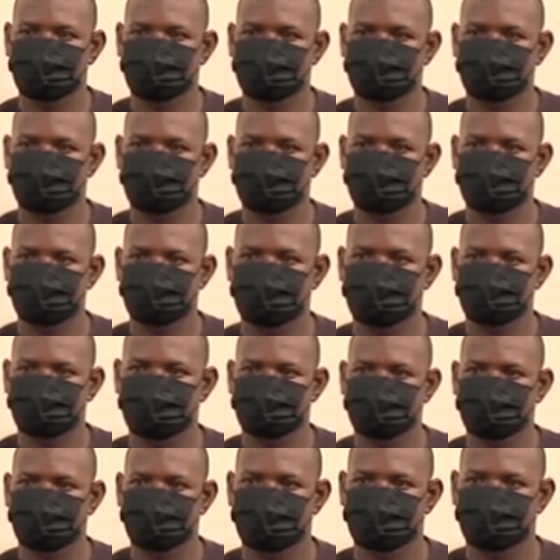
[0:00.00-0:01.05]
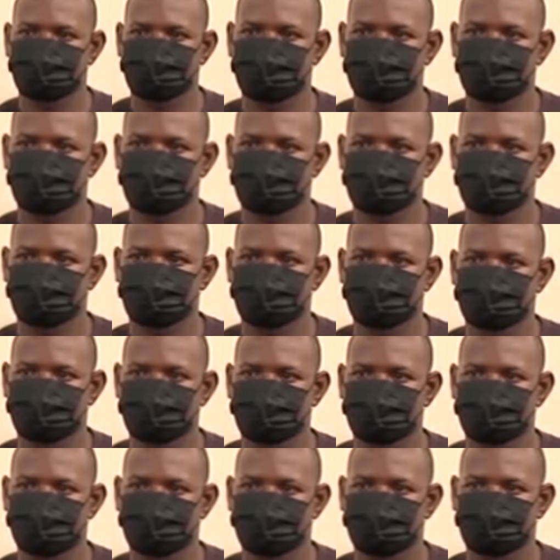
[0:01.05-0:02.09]

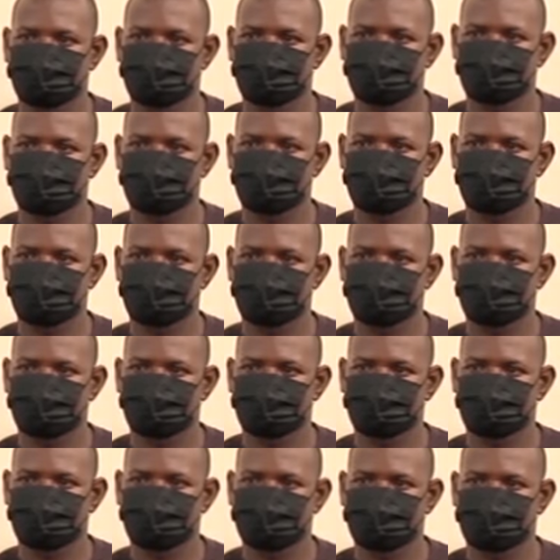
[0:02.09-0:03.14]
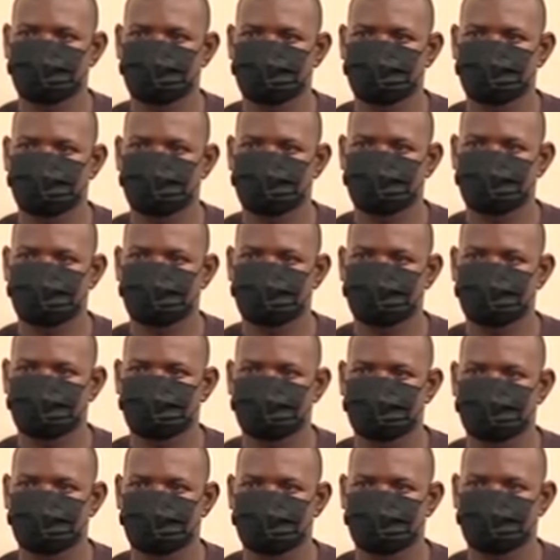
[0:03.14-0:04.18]

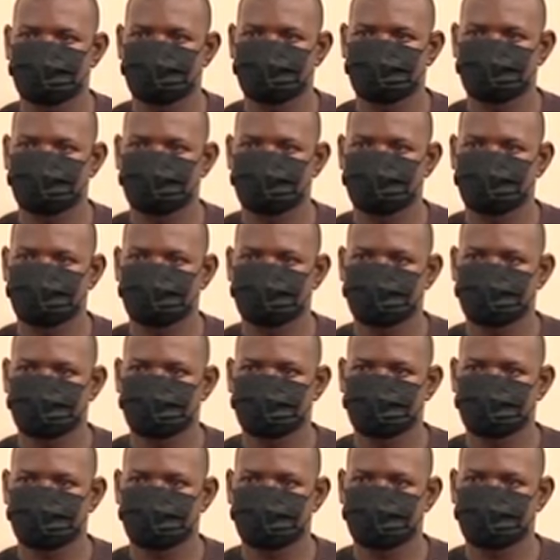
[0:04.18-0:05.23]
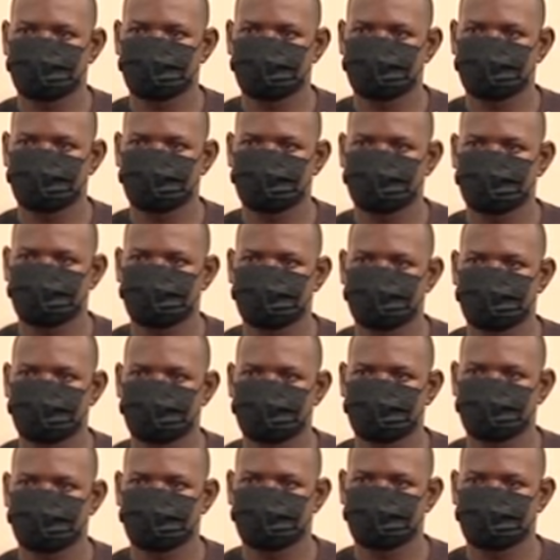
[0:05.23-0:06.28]

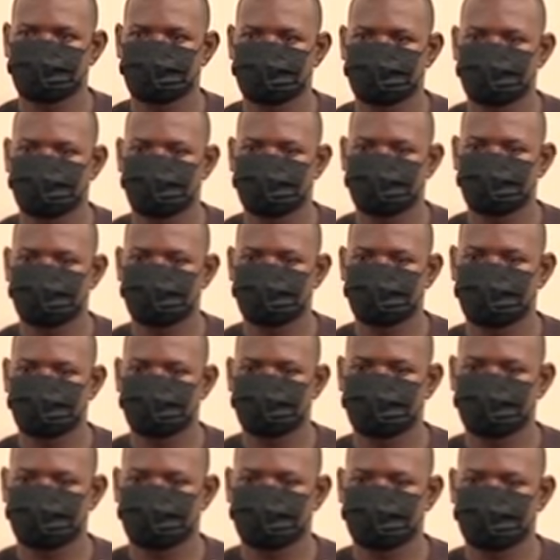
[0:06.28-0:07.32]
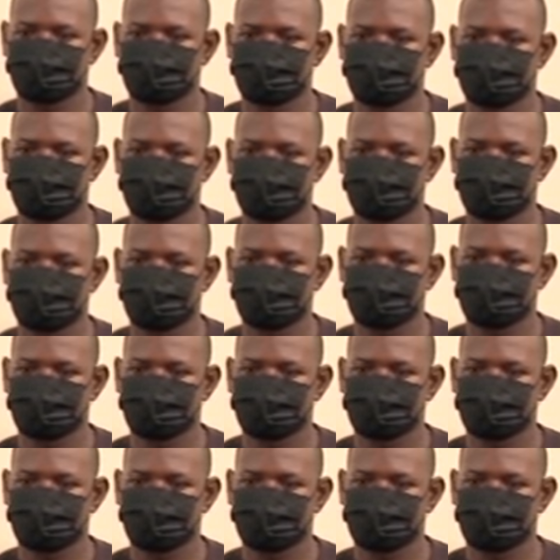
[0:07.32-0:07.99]
This person isn't speaking.